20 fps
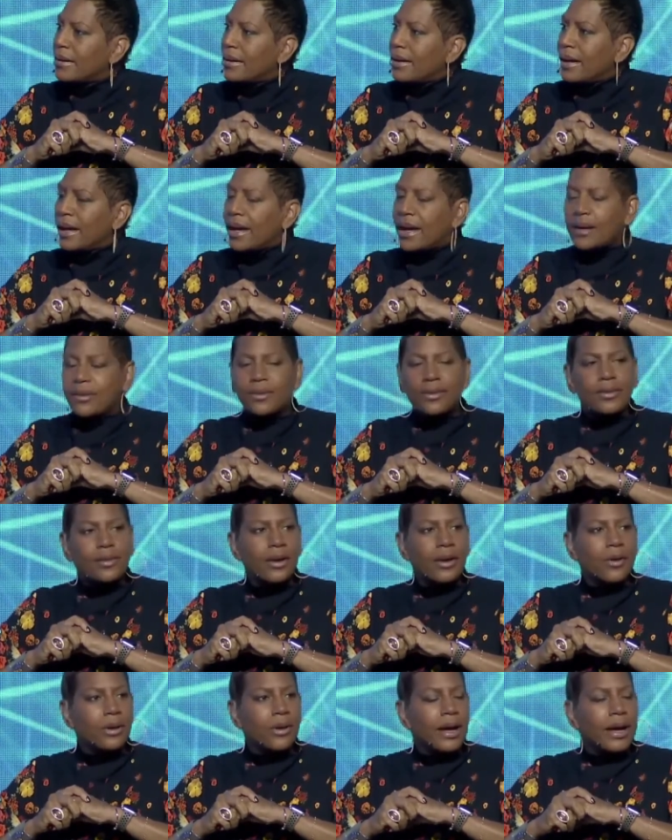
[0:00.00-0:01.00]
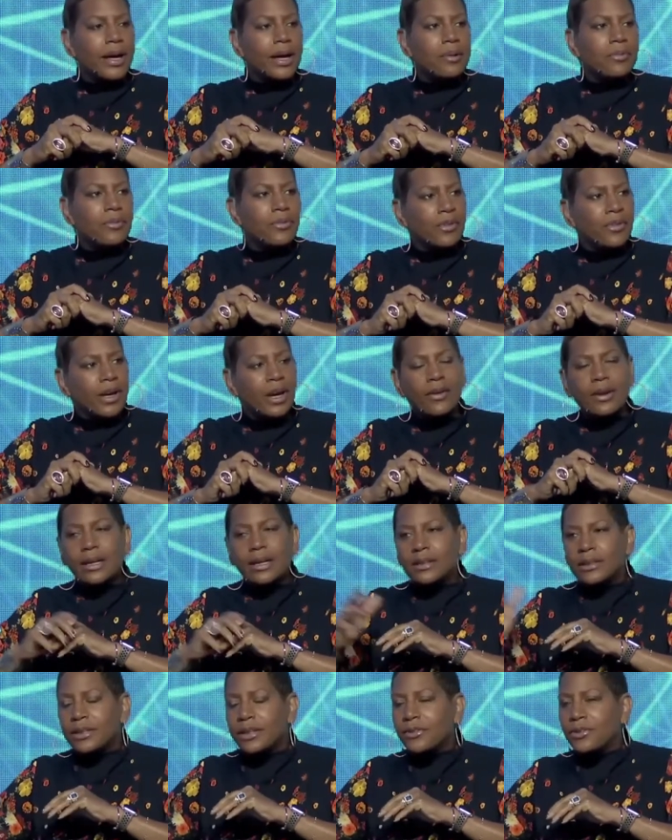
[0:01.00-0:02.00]
And so I am very
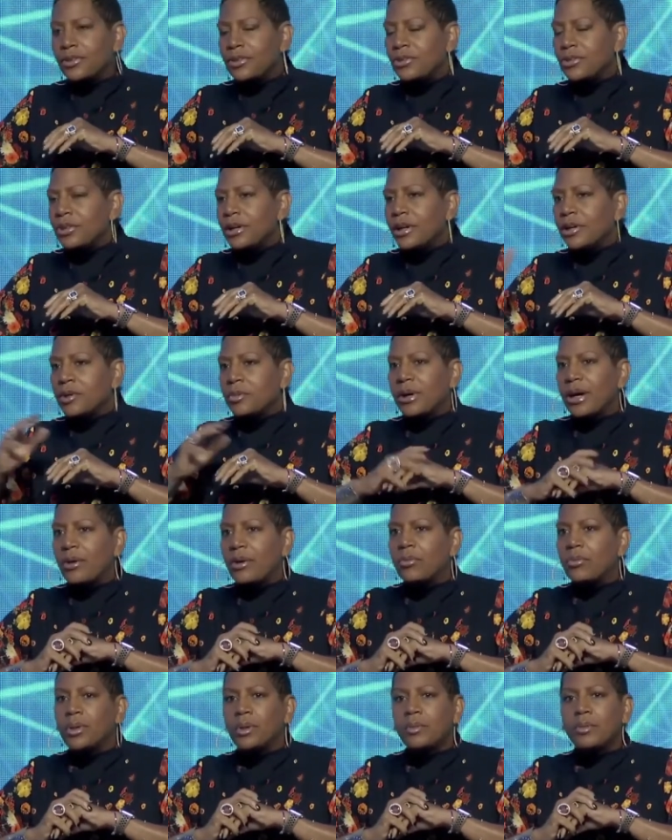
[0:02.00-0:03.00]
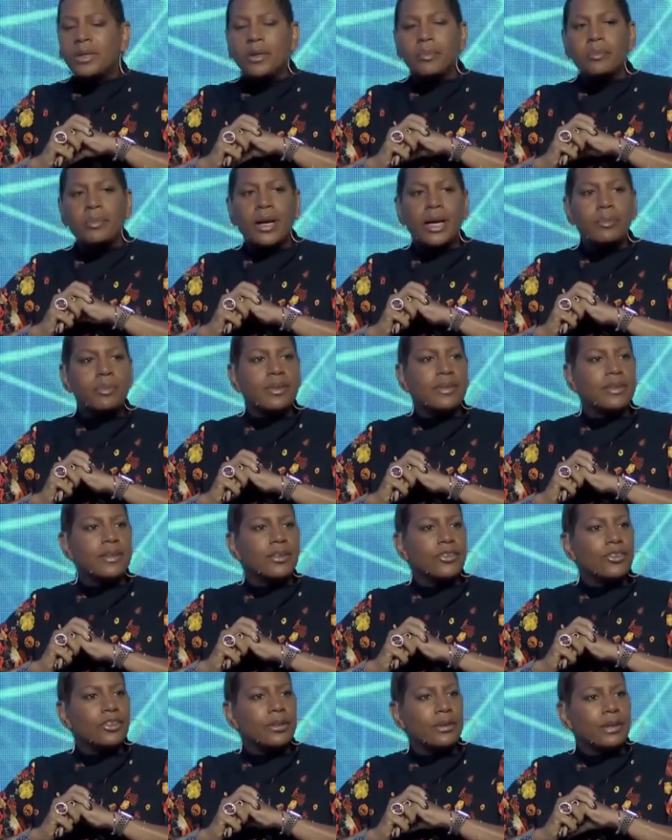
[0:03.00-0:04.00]
clear. So you talk about women in my
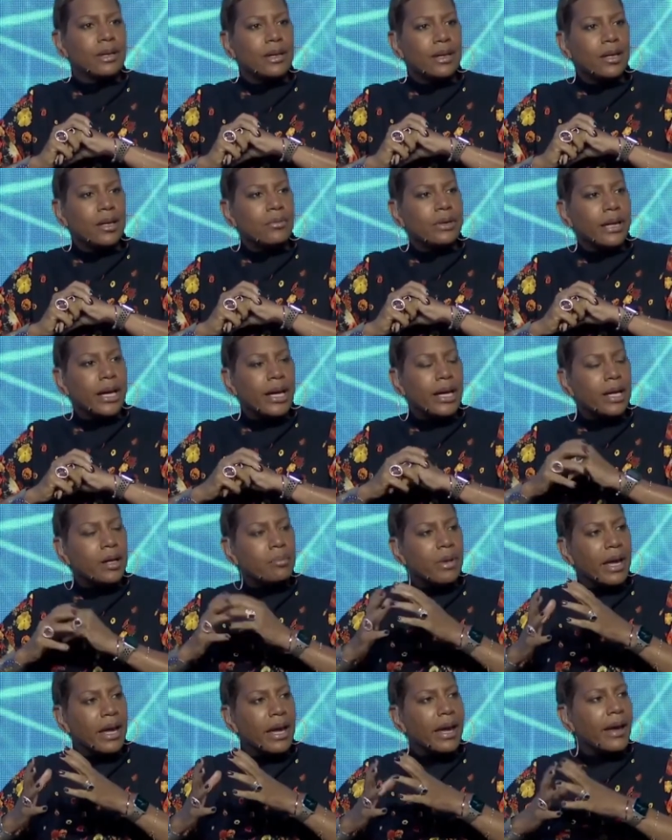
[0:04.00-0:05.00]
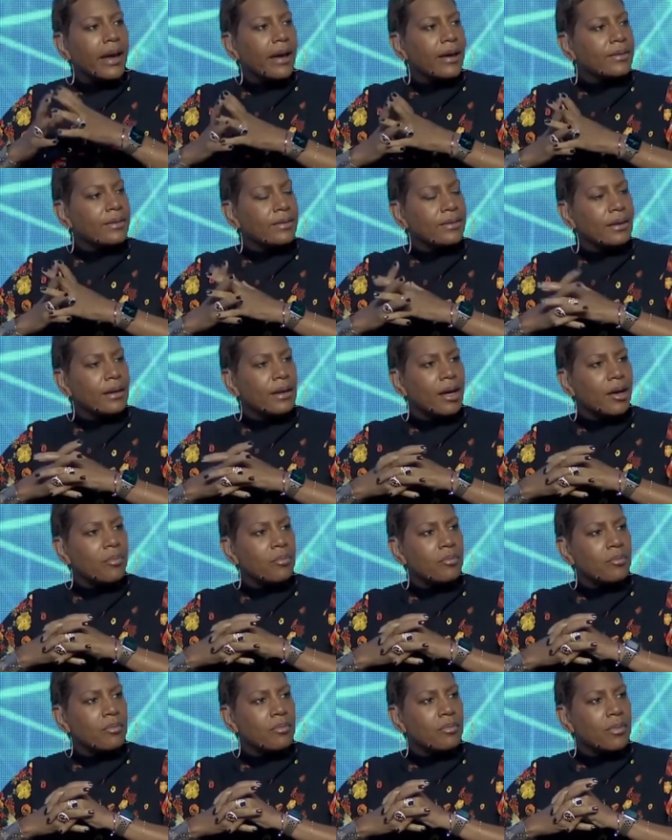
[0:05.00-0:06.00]
position. When I am asked,
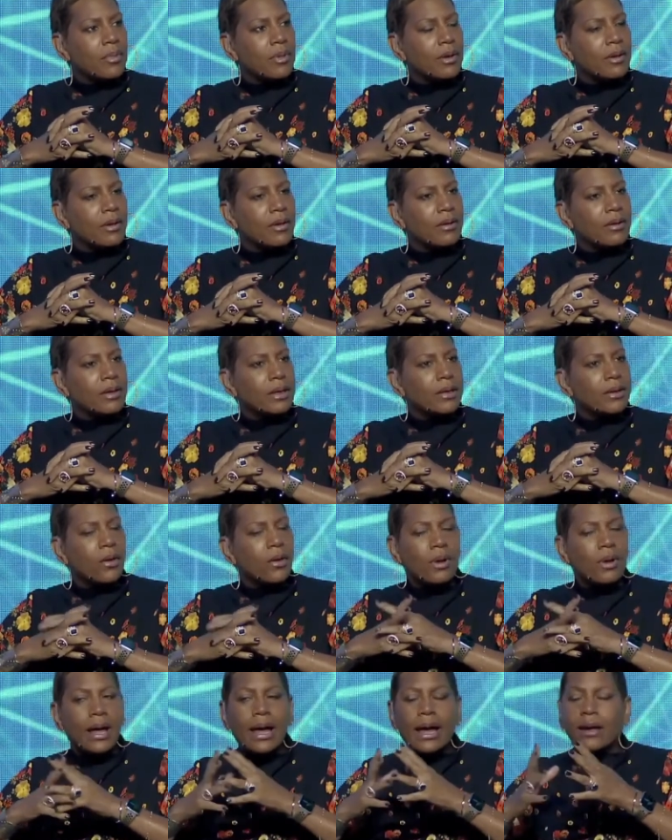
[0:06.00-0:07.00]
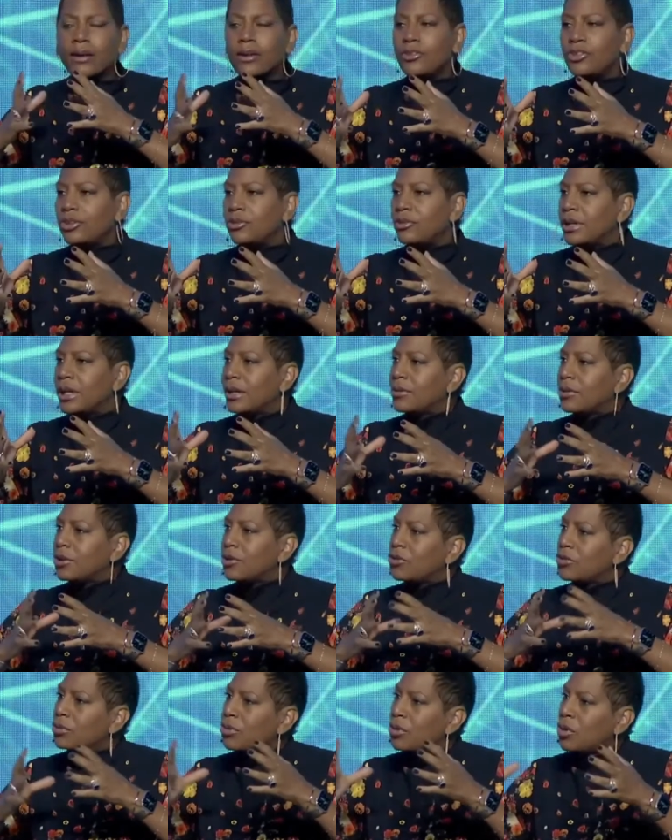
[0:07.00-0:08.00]
you know, how did you get
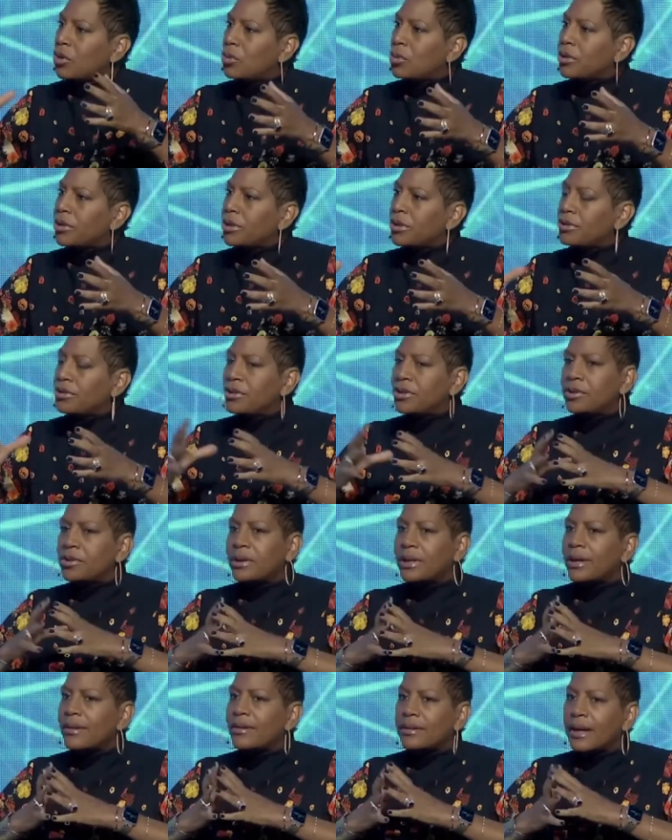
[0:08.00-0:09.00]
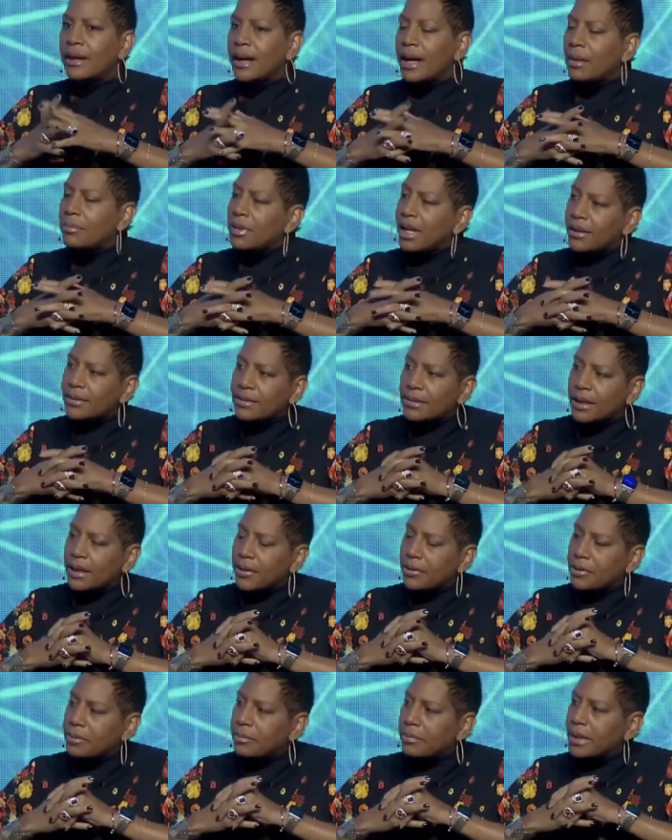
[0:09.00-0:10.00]
this role? What do you do? And I say, I'm not
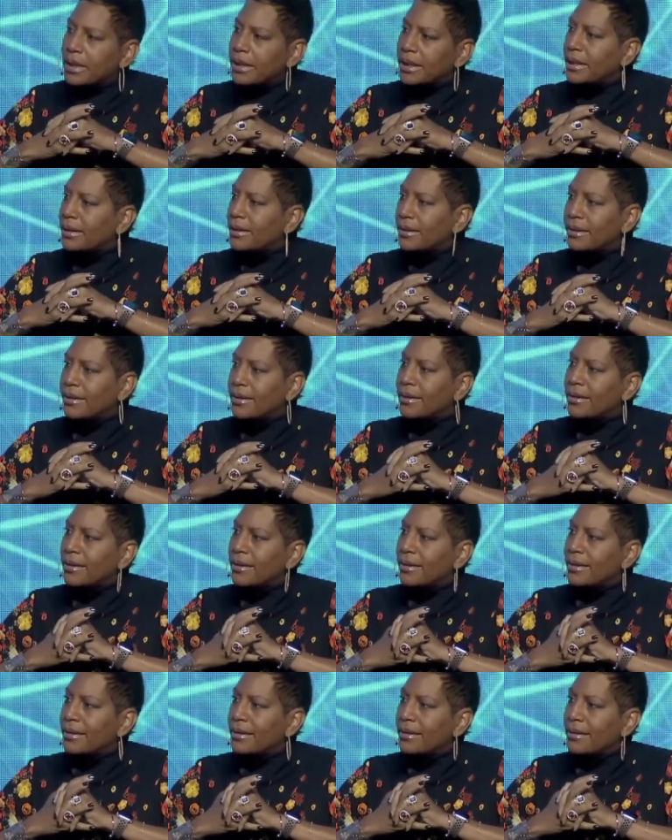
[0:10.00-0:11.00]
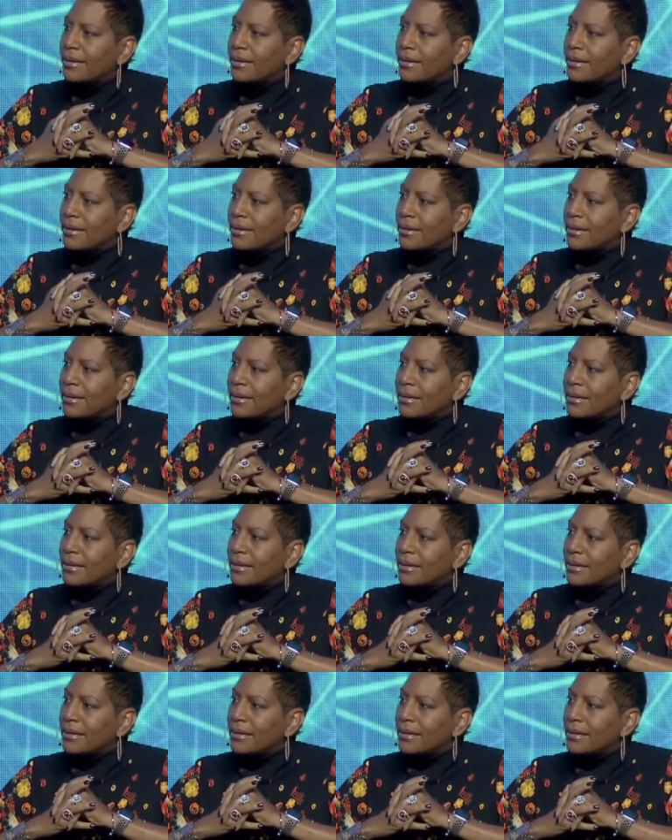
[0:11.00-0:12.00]
scared of money.
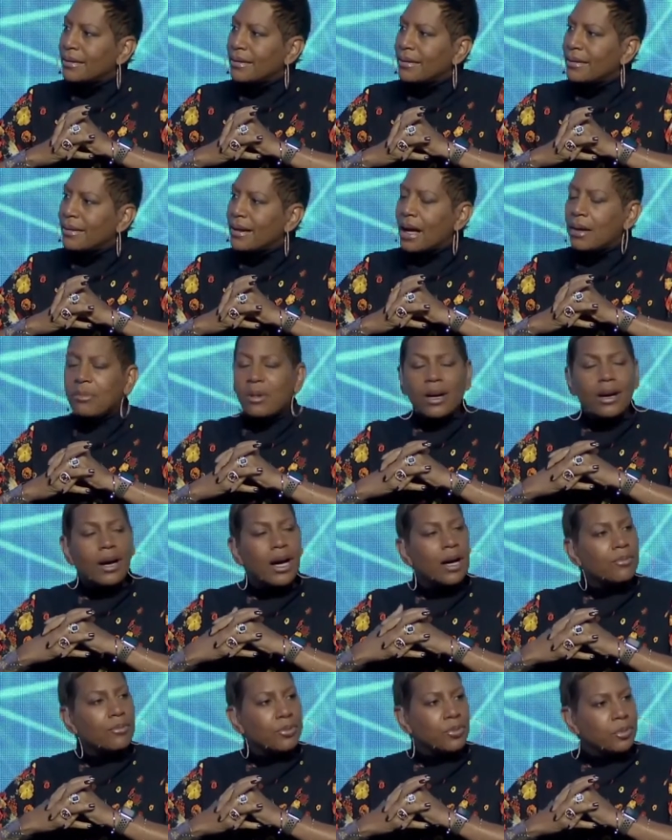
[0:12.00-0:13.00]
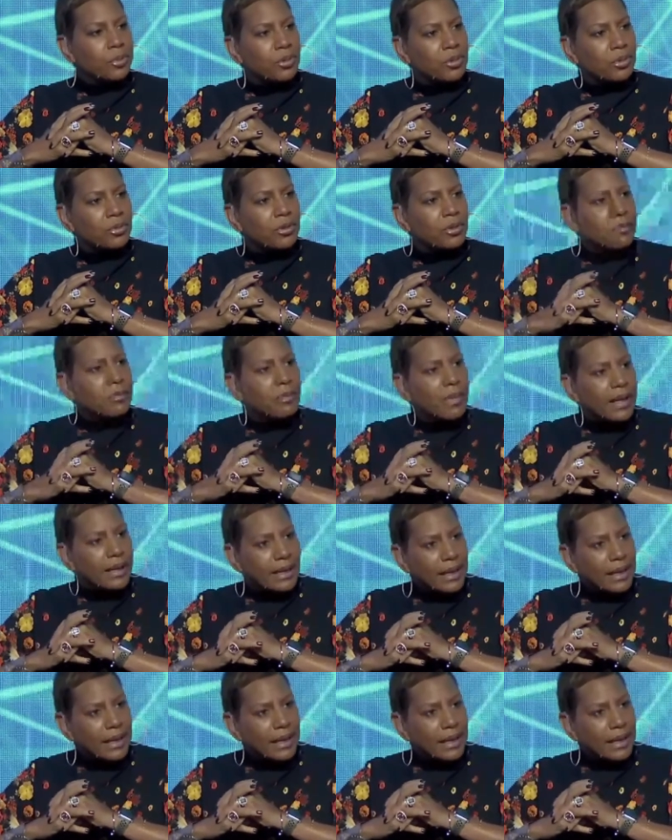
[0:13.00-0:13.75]
I'm comfortable with money.